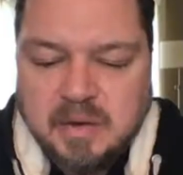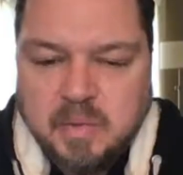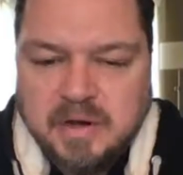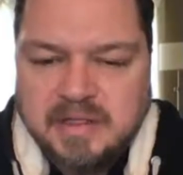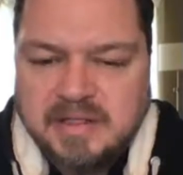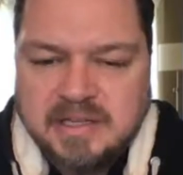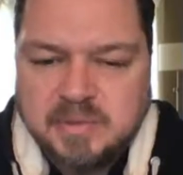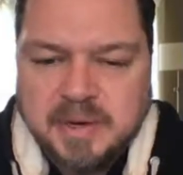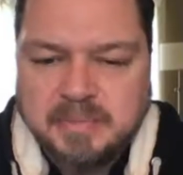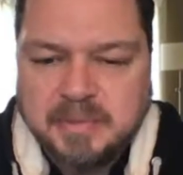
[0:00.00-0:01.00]
One of the things
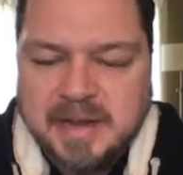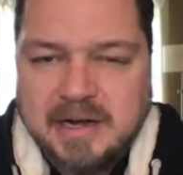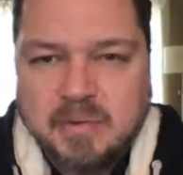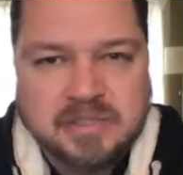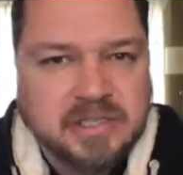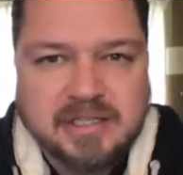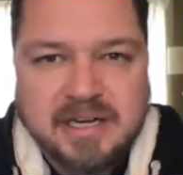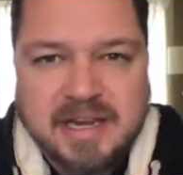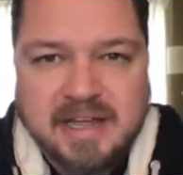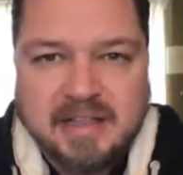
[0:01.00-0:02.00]
we implemented was just a
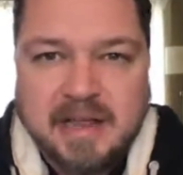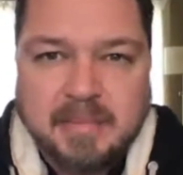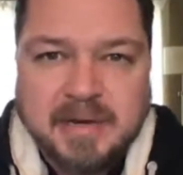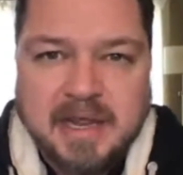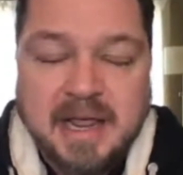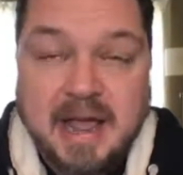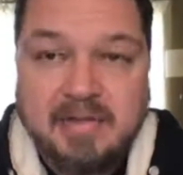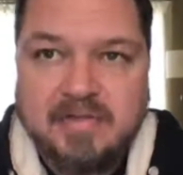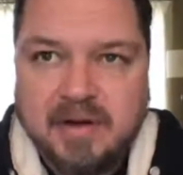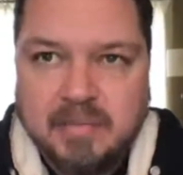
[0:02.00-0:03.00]
daily update
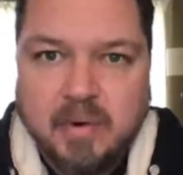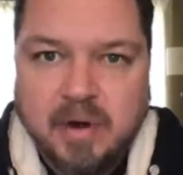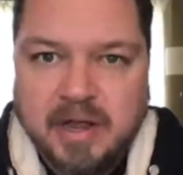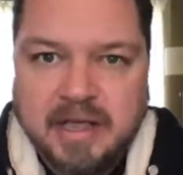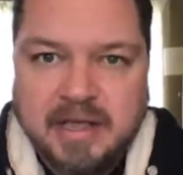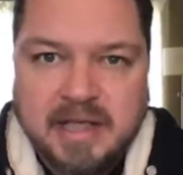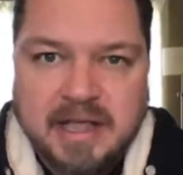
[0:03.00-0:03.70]
every morning at